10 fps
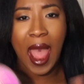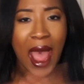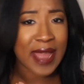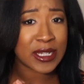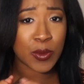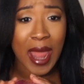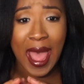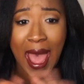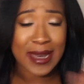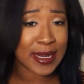
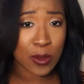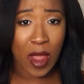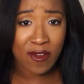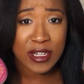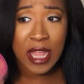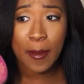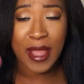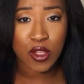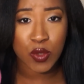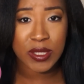Every time
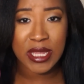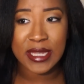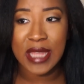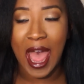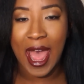I use this,